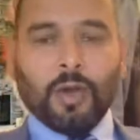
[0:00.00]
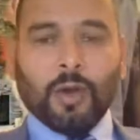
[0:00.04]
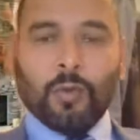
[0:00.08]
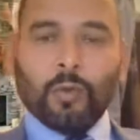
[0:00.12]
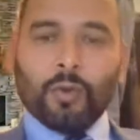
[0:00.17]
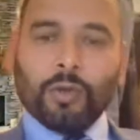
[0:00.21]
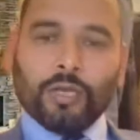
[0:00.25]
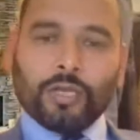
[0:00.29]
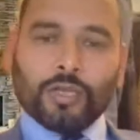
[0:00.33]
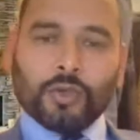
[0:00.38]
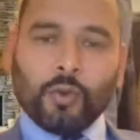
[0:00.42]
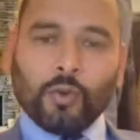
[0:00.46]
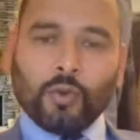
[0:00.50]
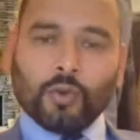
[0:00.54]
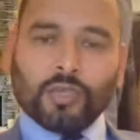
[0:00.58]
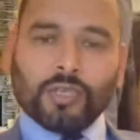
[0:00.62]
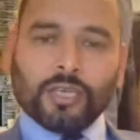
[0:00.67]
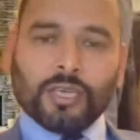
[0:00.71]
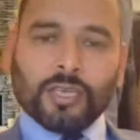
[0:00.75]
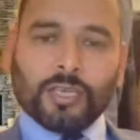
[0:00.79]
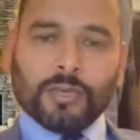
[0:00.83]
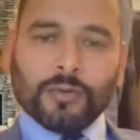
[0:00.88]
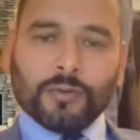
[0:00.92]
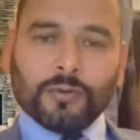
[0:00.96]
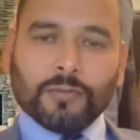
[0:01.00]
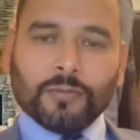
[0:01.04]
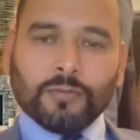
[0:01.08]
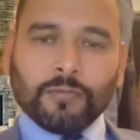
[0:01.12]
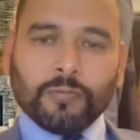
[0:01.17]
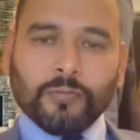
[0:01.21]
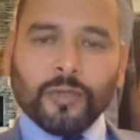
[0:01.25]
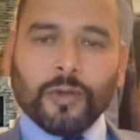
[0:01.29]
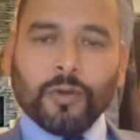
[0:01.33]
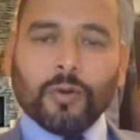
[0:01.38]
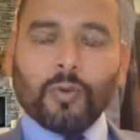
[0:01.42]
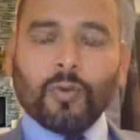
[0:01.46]
will torture you
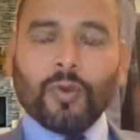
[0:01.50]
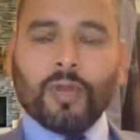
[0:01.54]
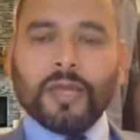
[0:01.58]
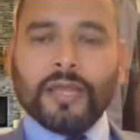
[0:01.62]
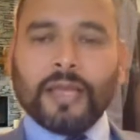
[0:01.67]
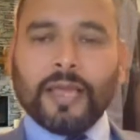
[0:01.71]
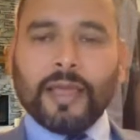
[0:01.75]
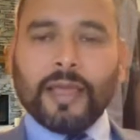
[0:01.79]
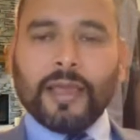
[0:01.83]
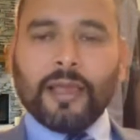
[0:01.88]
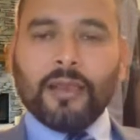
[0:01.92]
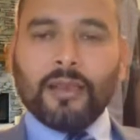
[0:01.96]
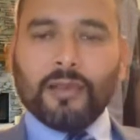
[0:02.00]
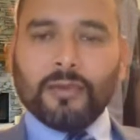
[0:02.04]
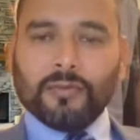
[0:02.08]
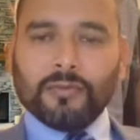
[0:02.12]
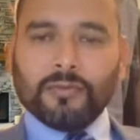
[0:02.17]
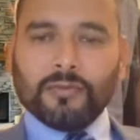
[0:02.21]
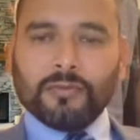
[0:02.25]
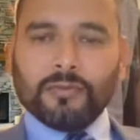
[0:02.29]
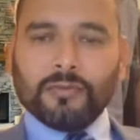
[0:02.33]
or will kill you,